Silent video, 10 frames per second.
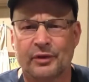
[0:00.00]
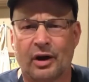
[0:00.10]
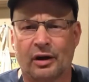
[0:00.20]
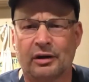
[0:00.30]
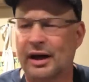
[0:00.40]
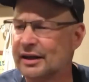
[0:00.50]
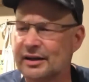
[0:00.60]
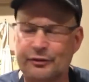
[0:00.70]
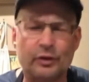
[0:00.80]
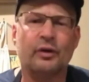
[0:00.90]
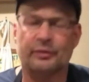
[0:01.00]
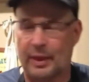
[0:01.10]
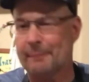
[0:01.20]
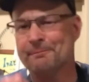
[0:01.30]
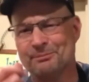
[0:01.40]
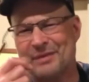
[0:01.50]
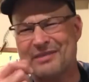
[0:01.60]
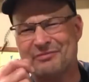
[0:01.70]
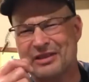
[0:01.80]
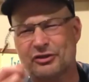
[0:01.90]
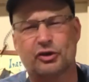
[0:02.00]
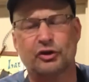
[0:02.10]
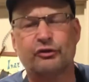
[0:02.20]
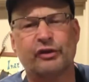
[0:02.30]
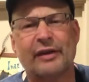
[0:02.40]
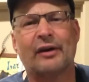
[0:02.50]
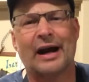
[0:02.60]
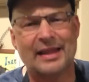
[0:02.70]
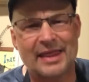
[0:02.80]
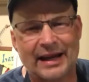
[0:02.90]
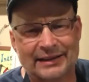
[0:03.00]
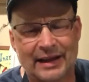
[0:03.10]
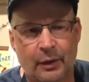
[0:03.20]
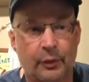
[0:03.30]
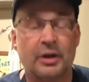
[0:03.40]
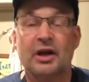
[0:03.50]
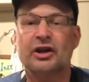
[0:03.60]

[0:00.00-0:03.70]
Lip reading: All right, if you that's a good flavor. I like that one.